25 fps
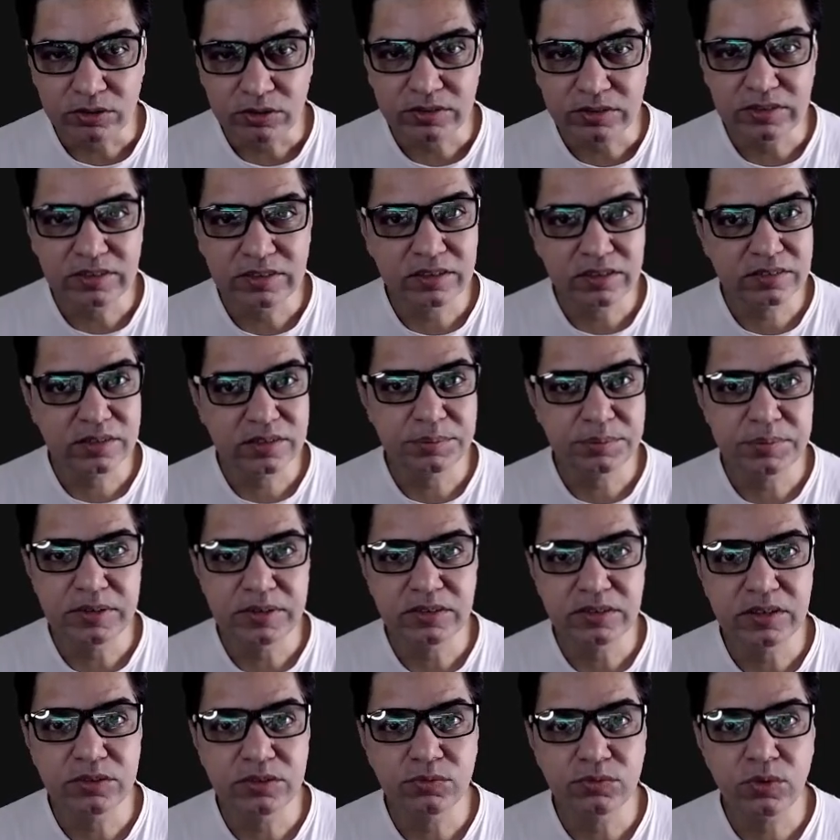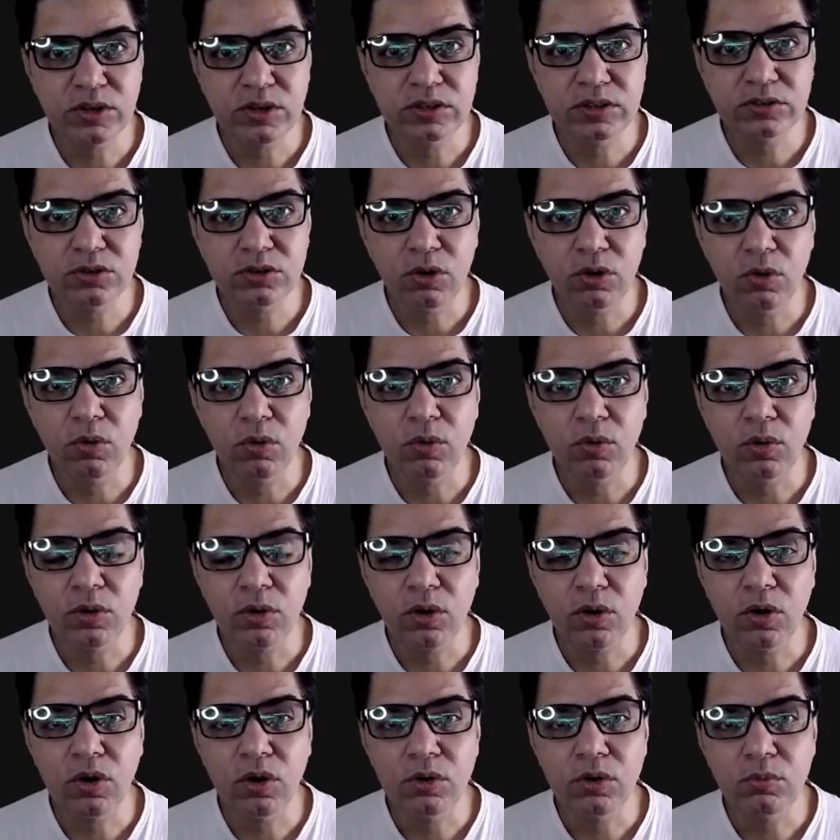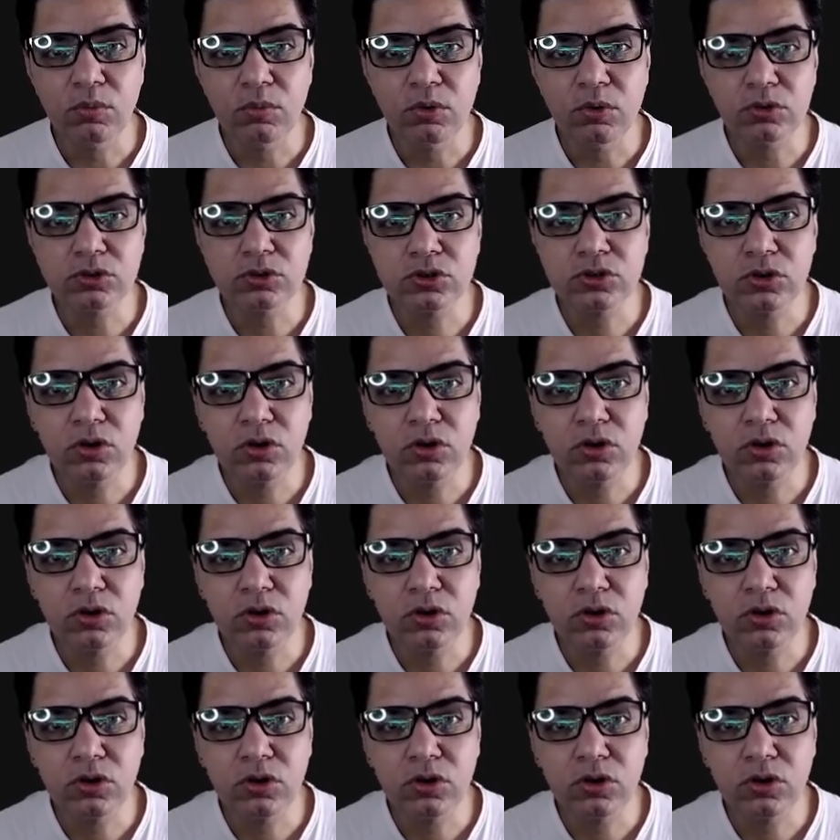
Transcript: He just simply says, what is the overall most